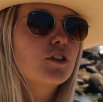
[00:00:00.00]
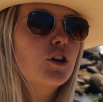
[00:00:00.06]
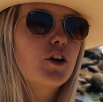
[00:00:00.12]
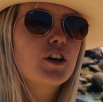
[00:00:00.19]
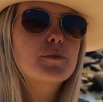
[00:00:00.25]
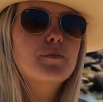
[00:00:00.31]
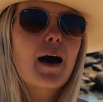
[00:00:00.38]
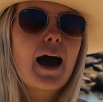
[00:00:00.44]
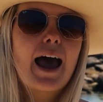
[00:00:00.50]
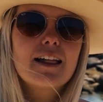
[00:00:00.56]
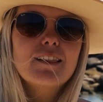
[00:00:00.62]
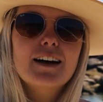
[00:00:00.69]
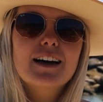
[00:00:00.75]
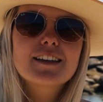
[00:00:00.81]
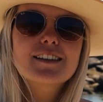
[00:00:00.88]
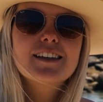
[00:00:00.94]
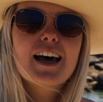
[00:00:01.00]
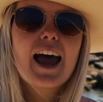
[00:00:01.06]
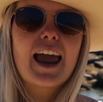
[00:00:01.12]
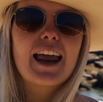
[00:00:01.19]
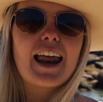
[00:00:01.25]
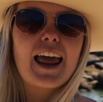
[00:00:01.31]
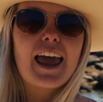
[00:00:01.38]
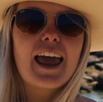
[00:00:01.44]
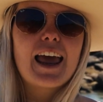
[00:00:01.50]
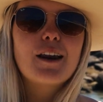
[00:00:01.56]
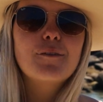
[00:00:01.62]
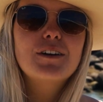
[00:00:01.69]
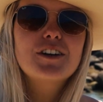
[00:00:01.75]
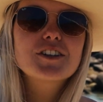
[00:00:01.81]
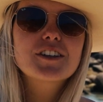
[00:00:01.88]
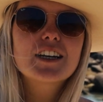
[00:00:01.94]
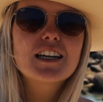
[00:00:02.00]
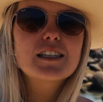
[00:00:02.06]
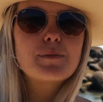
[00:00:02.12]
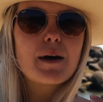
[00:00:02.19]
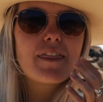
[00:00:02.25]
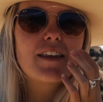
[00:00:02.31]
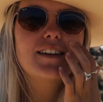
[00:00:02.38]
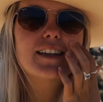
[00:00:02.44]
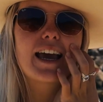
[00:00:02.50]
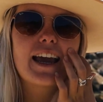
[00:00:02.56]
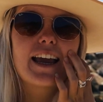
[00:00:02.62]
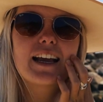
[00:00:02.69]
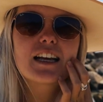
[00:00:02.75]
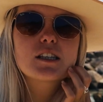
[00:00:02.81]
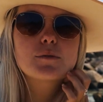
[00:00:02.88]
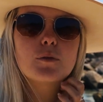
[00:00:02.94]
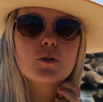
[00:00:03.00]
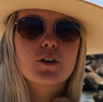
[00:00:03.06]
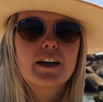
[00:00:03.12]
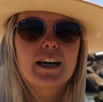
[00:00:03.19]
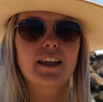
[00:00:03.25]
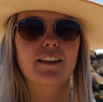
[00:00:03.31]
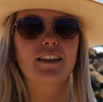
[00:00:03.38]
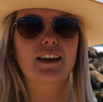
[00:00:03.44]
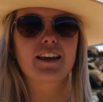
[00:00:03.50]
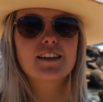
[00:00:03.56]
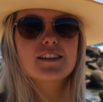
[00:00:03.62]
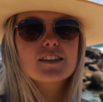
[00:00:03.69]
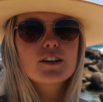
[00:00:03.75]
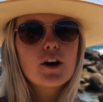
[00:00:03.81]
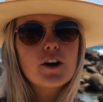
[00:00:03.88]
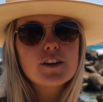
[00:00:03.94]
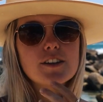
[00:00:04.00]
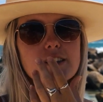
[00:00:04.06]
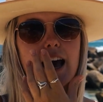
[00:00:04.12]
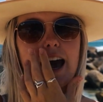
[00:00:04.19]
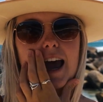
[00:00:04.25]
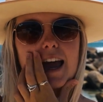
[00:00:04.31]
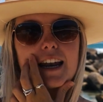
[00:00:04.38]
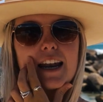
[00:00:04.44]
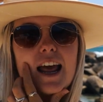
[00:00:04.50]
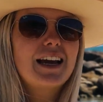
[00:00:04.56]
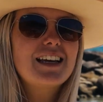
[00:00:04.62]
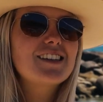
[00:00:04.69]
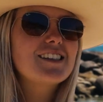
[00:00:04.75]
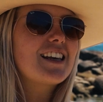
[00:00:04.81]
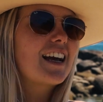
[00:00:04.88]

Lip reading: close by last night and we're just going to spend the day exploring this coastside. Places